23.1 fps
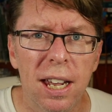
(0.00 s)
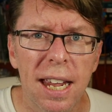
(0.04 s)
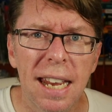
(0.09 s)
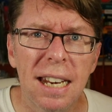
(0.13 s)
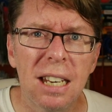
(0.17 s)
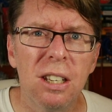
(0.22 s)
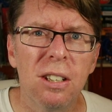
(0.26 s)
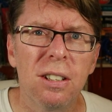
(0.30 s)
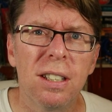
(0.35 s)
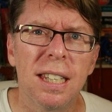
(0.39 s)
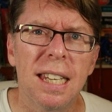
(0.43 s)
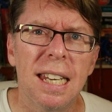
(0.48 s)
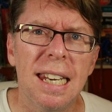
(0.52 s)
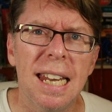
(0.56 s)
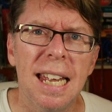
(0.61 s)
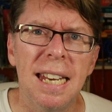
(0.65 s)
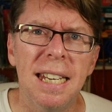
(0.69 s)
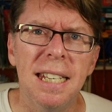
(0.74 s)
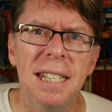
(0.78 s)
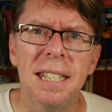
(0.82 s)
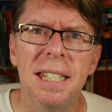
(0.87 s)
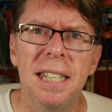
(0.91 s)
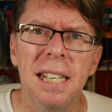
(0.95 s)
I had a look at the
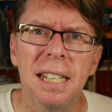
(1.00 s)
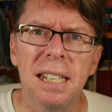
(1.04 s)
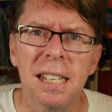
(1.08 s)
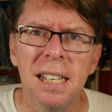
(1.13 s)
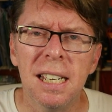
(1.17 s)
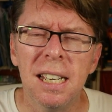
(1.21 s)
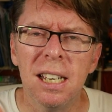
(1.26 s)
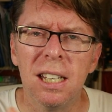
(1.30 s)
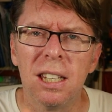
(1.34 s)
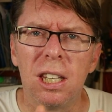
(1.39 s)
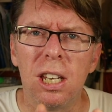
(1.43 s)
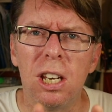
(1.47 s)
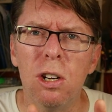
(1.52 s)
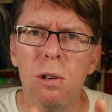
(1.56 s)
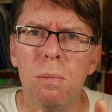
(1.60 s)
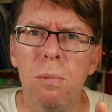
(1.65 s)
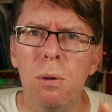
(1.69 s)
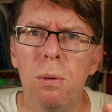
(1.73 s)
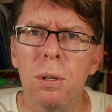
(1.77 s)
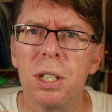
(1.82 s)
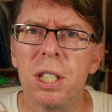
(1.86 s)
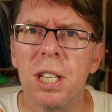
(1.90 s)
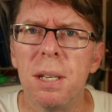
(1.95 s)
lens. The
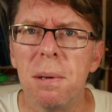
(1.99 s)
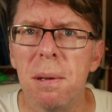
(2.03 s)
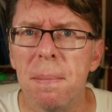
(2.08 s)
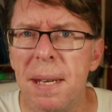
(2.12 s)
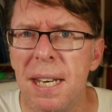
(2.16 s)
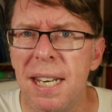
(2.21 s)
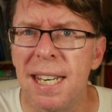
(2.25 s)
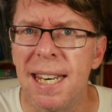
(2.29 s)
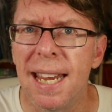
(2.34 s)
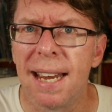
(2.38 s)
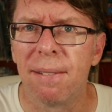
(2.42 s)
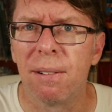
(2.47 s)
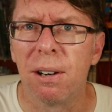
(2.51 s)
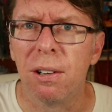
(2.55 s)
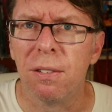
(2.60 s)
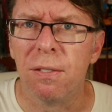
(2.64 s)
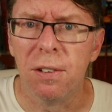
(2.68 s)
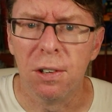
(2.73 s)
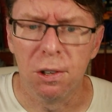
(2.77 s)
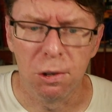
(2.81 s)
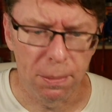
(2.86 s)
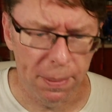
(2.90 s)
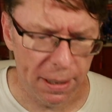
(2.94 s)
normal one seemed a bit narrow
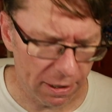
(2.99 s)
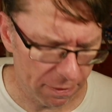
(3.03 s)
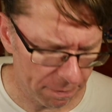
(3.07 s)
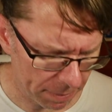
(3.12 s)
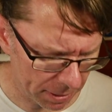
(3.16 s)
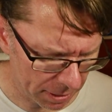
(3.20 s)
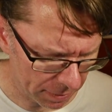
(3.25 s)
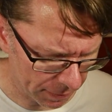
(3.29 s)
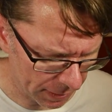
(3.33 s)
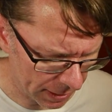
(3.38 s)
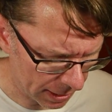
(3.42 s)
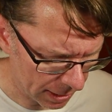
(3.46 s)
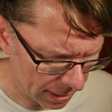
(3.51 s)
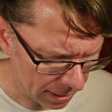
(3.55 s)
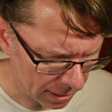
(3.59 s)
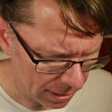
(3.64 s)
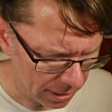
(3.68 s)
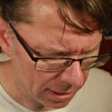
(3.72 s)
for normal FPV.